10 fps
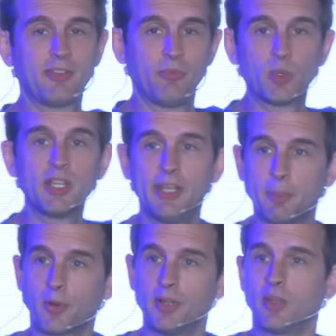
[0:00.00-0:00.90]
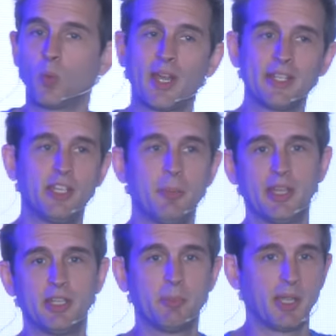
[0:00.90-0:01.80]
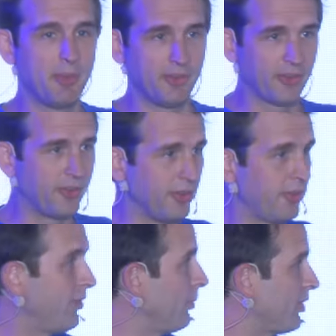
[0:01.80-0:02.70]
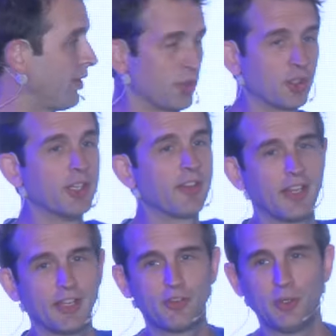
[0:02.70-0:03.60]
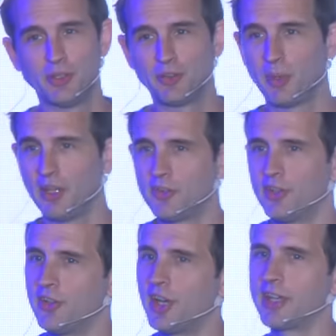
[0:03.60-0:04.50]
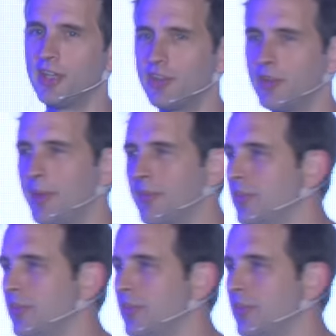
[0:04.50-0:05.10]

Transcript: really important and widely demanded by businesses, which I've learned in the last two years when I started talking to them after I